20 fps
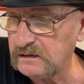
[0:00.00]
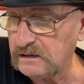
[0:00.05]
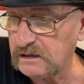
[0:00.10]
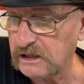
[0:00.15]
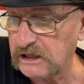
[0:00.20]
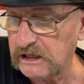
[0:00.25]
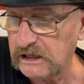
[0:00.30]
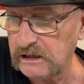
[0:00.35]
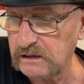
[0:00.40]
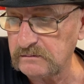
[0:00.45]

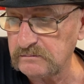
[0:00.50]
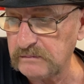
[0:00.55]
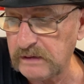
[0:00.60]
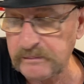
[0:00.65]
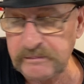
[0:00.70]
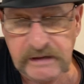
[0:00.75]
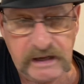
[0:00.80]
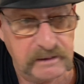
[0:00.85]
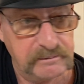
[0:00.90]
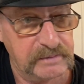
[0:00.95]

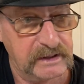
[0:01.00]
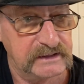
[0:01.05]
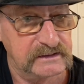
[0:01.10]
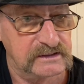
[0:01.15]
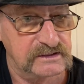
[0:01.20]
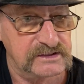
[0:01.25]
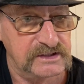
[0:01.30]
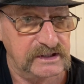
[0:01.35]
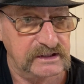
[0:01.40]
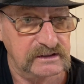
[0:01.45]
Maybe I paint the
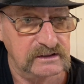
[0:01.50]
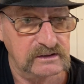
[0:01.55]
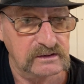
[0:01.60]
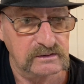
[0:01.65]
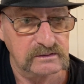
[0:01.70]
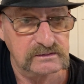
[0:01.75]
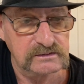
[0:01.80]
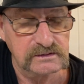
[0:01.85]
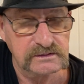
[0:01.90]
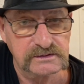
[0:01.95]
second
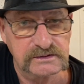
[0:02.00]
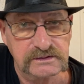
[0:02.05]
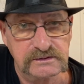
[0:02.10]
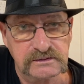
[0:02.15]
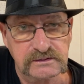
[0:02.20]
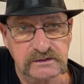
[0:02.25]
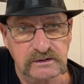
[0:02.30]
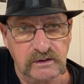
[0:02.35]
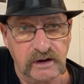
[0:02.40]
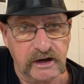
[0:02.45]
coat too
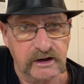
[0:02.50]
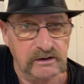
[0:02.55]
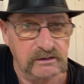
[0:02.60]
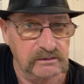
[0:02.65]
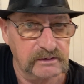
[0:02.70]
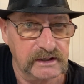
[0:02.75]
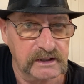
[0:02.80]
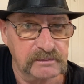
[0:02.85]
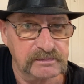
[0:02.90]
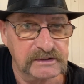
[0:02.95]
soon, or I
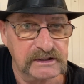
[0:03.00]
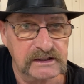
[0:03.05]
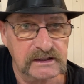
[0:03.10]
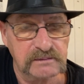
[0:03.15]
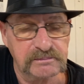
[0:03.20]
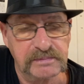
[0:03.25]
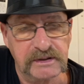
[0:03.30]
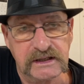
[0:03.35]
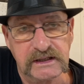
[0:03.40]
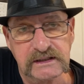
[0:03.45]
hurry up to get
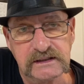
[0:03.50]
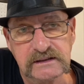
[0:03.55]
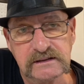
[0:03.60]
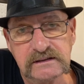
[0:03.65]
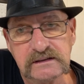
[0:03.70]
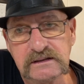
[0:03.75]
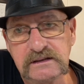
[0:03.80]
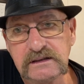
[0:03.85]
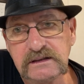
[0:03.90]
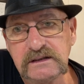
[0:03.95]
it painted.
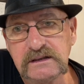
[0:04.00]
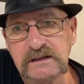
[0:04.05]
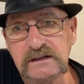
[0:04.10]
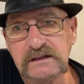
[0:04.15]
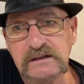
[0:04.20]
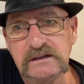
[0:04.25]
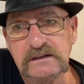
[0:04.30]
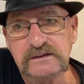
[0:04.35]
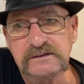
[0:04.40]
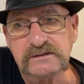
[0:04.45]

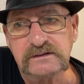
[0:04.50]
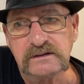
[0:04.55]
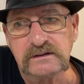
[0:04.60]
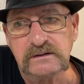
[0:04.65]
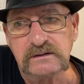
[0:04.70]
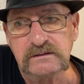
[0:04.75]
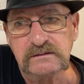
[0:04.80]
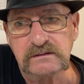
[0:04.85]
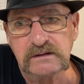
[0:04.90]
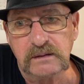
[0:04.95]

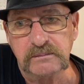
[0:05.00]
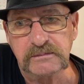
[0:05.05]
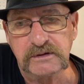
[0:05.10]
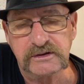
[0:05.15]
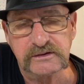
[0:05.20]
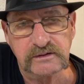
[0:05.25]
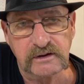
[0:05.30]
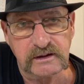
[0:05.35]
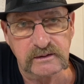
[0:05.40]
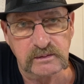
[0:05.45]
So I'm going
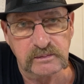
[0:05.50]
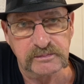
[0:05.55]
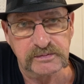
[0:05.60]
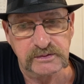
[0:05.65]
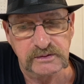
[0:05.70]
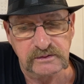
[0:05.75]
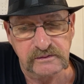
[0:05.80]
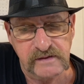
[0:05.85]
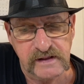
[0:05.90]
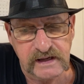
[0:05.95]
to try to
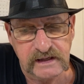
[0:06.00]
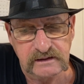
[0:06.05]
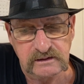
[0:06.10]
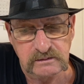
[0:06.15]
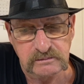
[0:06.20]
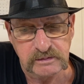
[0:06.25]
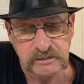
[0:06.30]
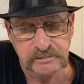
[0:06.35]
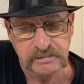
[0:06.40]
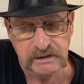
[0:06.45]
improve that a little
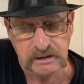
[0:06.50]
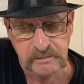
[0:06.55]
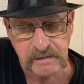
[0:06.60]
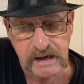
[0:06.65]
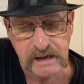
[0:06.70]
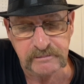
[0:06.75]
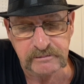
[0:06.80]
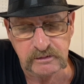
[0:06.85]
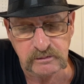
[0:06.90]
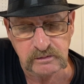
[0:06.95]
bit. But I'm
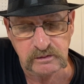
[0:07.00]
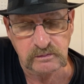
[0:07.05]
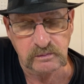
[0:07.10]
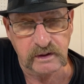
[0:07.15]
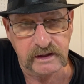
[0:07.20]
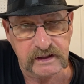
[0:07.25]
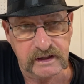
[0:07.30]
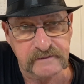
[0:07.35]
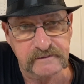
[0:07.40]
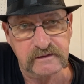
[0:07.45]
happy with the way
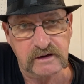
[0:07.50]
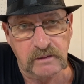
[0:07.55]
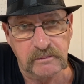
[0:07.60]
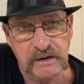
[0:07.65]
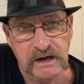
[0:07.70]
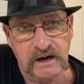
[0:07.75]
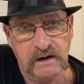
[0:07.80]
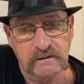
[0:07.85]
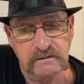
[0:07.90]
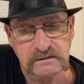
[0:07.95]
they come
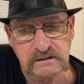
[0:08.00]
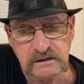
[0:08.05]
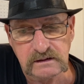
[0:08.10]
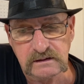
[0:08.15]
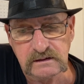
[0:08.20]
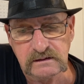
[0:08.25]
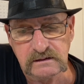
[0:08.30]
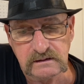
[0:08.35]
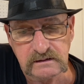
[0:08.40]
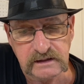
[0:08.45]
out.
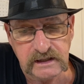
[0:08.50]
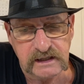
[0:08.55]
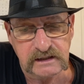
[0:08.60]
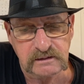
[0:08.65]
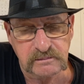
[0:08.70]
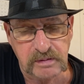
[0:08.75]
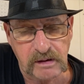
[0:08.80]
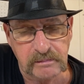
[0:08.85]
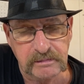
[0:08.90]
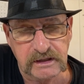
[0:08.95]
Yeah, they're
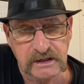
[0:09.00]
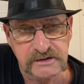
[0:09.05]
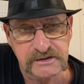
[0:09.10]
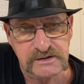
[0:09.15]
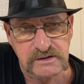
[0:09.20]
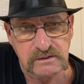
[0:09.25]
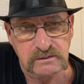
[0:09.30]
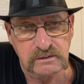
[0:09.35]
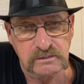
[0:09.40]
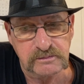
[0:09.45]
probably not
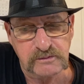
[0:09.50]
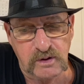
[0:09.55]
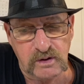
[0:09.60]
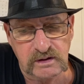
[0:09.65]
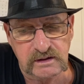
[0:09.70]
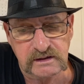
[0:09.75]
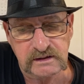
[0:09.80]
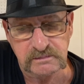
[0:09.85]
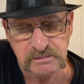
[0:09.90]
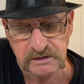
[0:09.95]
showroom
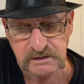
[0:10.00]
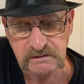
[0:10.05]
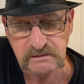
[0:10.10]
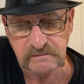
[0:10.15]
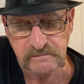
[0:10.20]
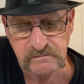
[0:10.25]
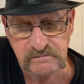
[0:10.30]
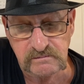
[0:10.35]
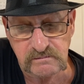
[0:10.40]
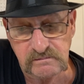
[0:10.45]
quality, but
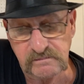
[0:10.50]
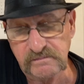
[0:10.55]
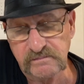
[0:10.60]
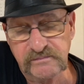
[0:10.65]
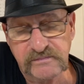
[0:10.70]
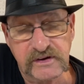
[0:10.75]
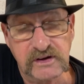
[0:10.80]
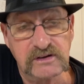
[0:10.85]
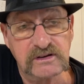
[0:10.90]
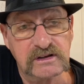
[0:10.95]

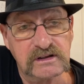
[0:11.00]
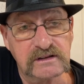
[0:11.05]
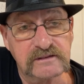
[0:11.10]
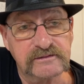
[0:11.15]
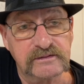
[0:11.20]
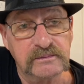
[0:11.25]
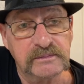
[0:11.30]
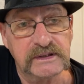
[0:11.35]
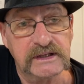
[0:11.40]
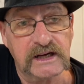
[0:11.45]
they're good enough
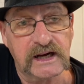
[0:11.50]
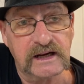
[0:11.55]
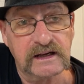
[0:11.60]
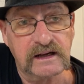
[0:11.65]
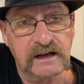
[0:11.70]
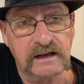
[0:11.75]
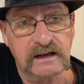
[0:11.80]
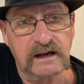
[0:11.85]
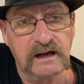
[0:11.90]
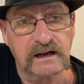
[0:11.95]
for me.
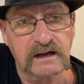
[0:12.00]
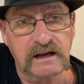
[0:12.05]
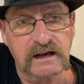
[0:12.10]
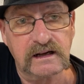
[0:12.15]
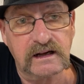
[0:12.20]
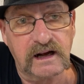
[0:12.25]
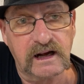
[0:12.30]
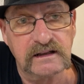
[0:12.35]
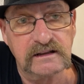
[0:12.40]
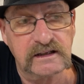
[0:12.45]

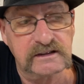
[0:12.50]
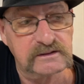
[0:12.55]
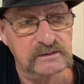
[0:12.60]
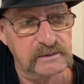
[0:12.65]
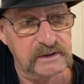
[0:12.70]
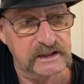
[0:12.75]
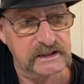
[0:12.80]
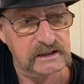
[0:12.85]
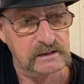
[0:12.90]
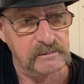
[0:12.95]
I like the
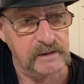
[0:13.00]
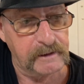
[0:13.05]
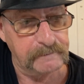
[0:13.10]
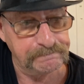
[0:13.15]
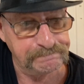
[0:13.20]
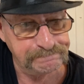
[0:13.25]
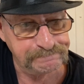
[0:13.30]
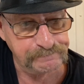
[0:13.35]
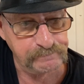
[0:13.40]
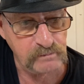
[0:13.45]
way they come out.
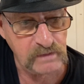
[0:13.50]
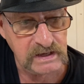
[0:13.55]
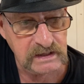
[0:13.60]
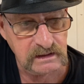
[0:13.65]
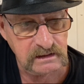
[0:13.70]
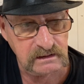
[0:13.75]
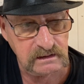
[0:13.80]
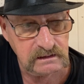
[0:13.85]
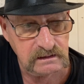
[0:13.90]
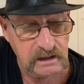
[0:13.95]

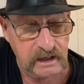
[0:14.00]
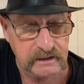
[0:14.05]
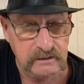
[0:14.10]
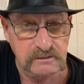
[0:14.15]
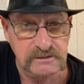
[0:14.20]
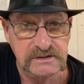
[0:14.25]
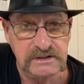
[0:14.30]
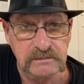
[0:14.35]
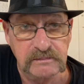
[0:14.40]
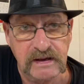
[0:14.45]
I
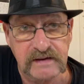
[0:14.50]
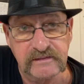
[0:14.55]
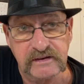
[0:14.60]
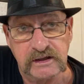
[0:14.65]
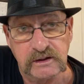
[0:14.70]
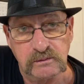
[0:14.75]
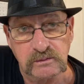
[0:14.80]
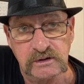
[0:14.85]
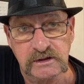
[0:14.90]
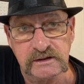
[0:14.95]
don't seem to have
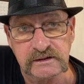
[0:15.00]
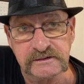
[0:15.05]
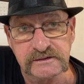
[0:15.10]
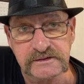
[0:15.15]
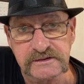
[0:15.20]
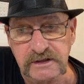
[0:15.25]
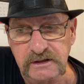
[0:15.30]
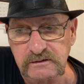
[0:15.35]
any runs. I